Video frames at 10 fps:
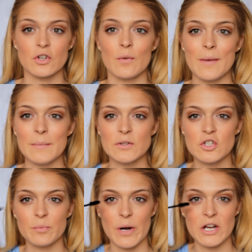Remember
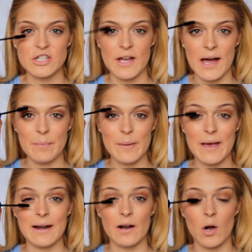to brush up
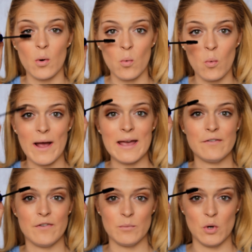and
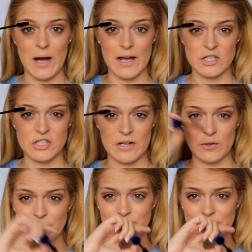away from your eyeshadow.